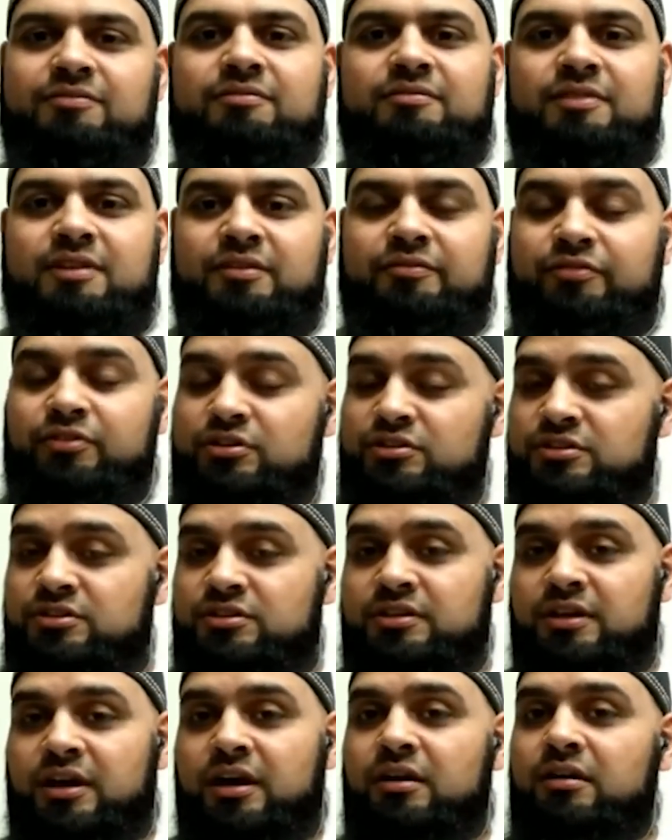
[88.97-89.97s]
They're
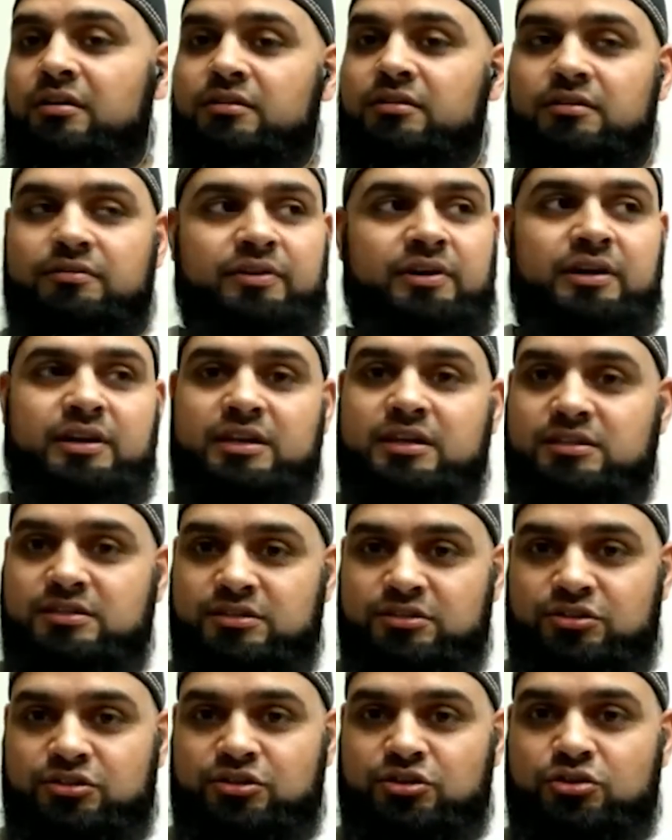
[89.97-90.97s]
versatile. They're very easy
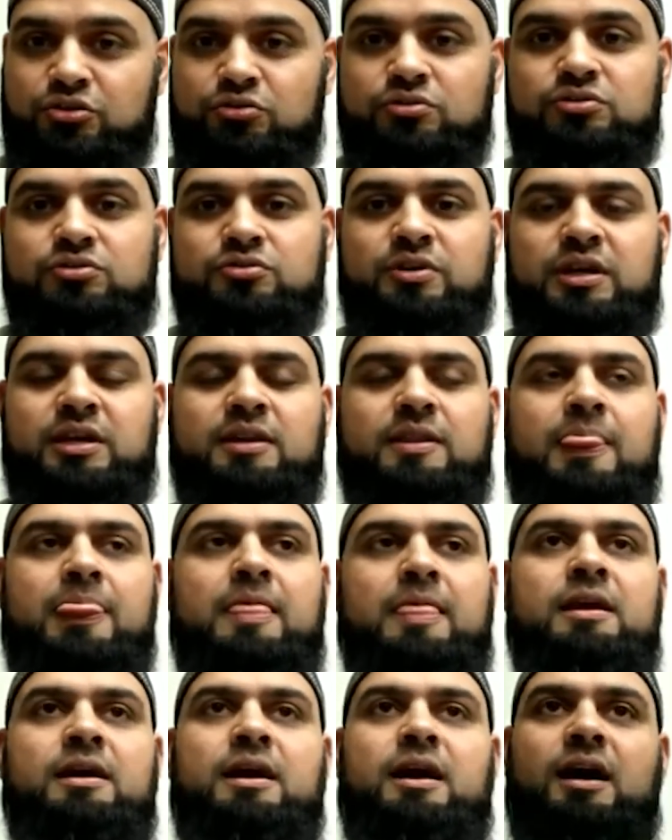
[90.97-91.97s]
to use, right?
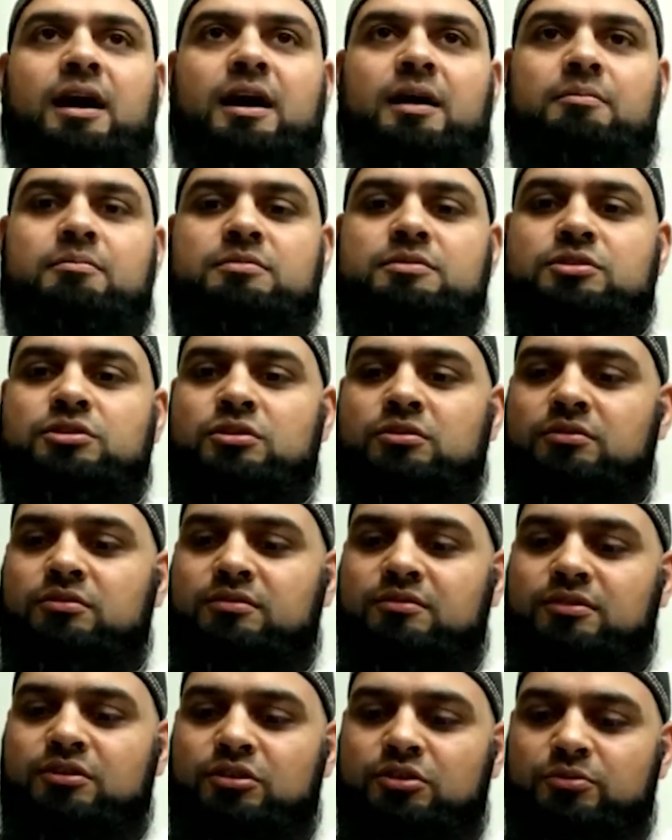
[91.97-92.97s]
So
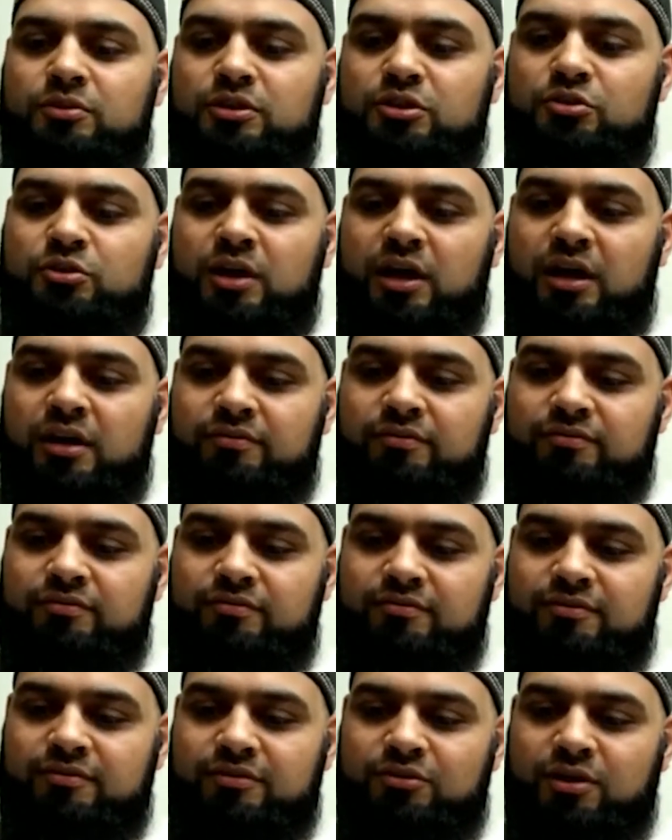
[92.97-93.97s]
you know what, you have
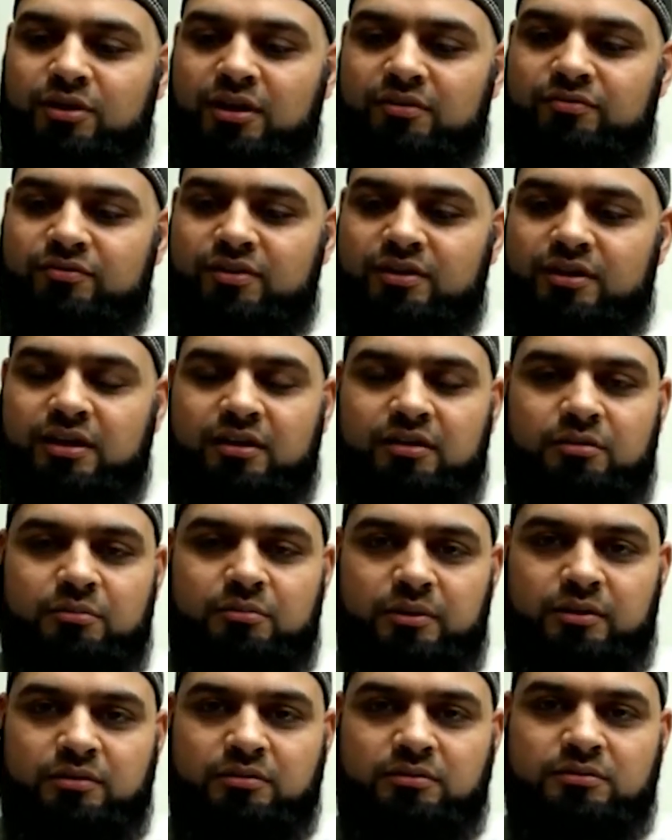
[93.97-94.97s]
a
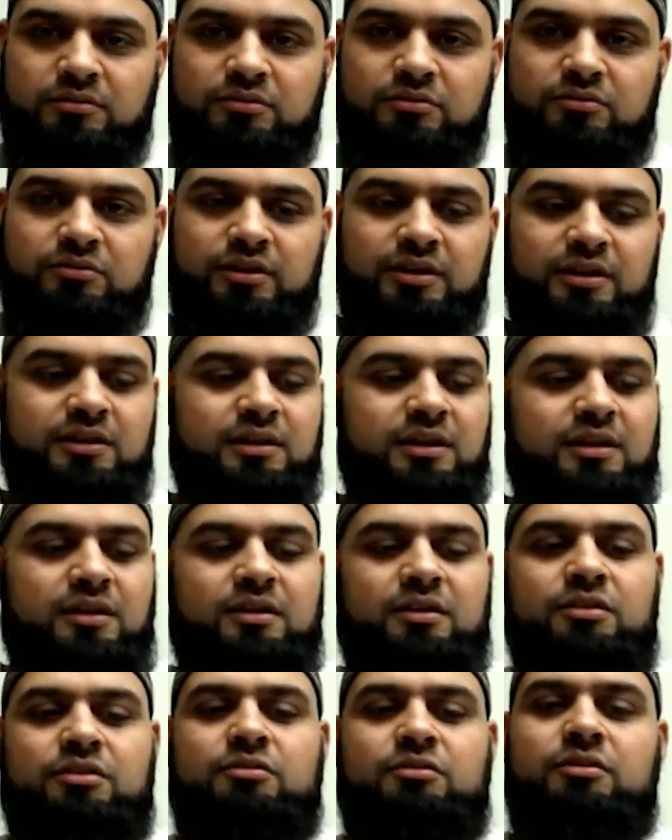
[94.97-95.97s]
kettlebell, right?
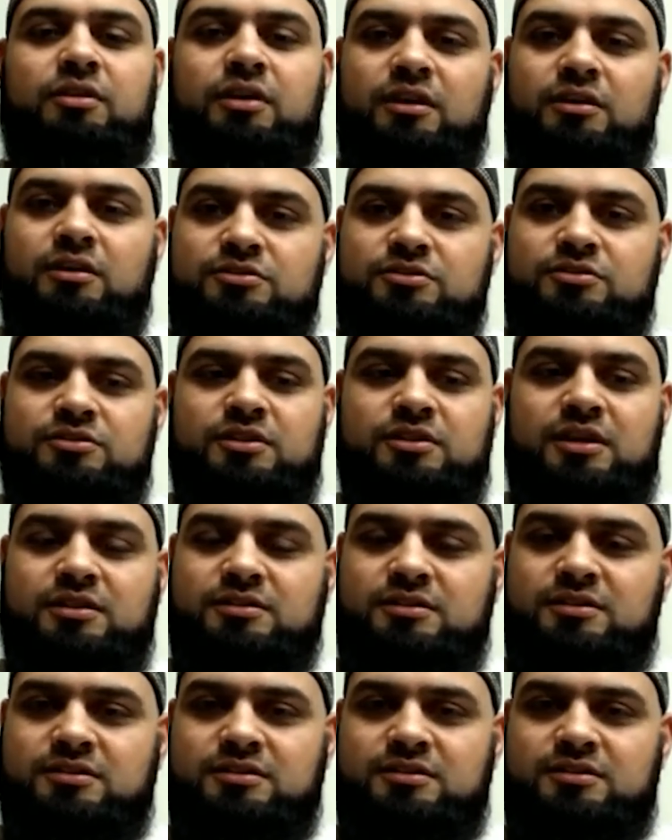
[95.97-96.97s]
3
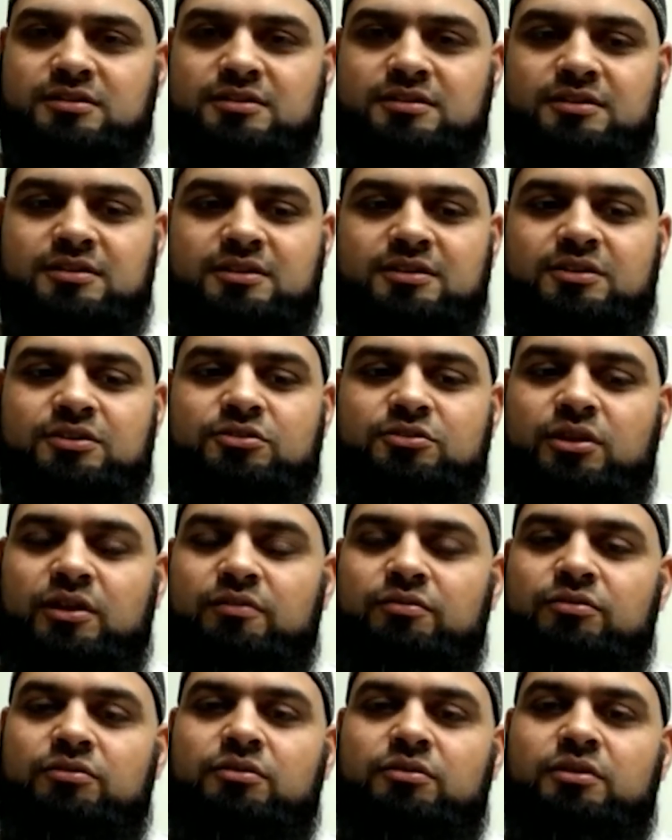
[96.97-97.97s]
exercises. You have
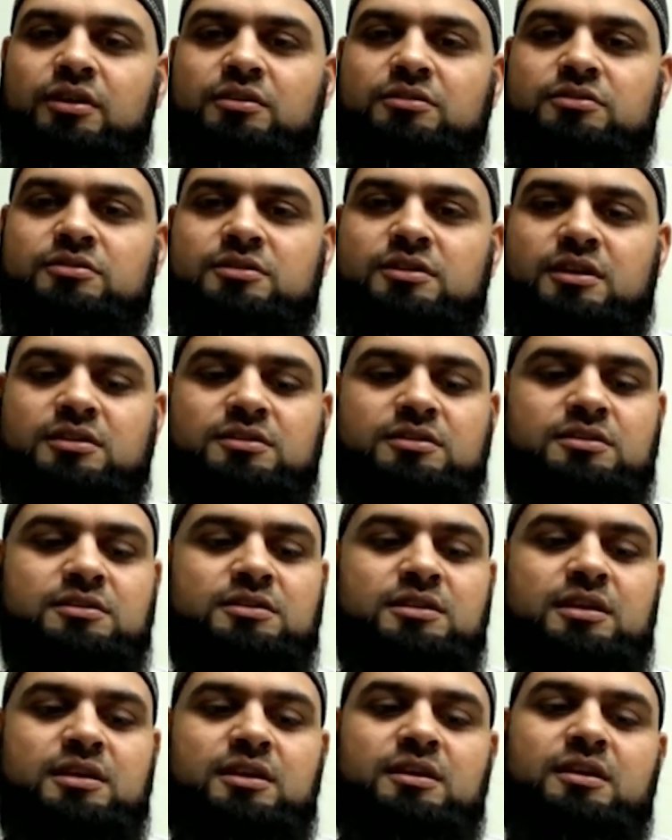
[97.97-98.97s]
3
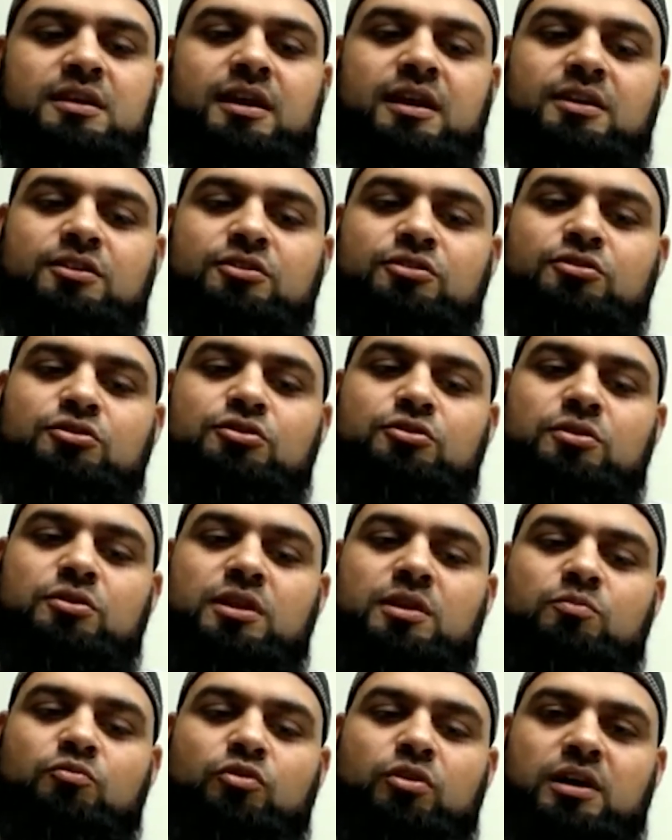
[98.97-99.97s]
exercises, and you do
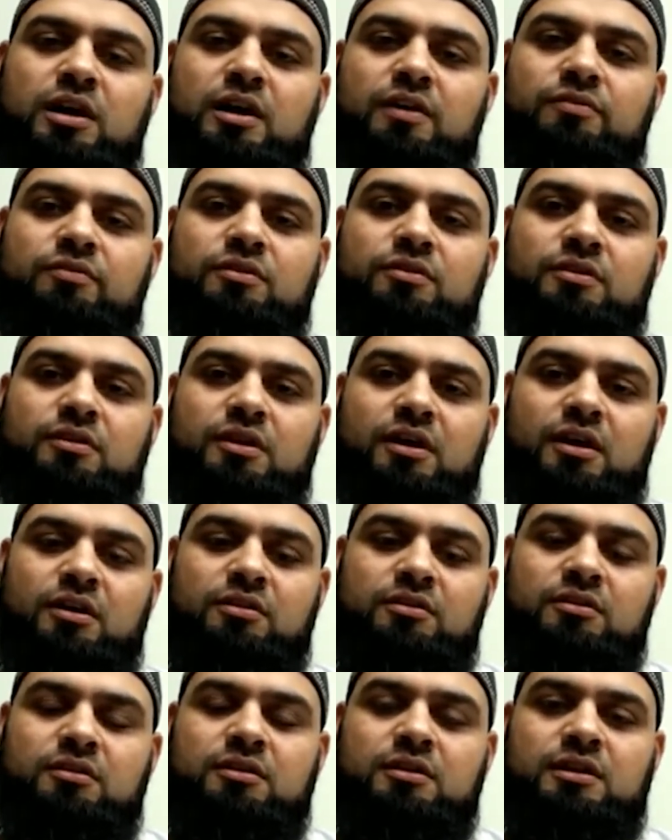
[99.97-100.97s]
them one after the
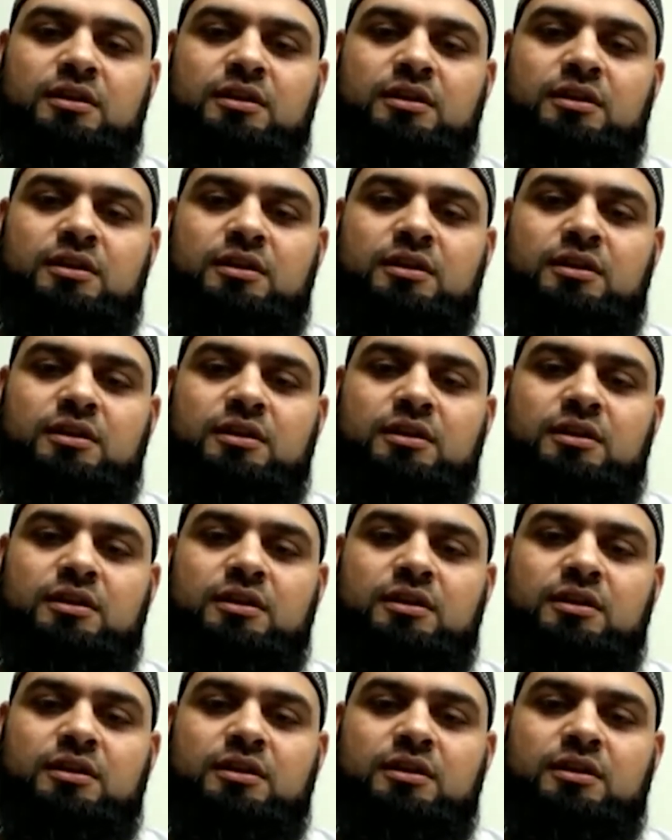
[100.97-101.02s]
other.